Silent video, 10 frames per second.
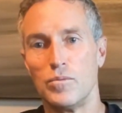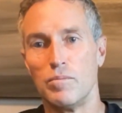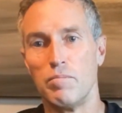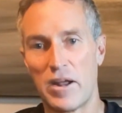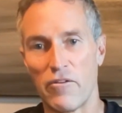
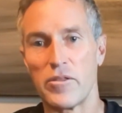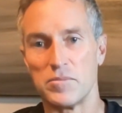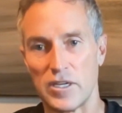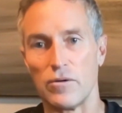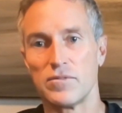better
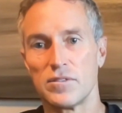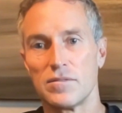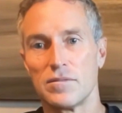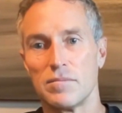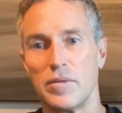themselves.
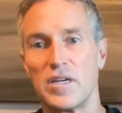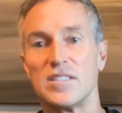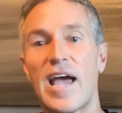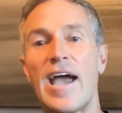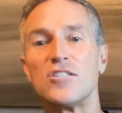Because
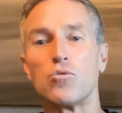as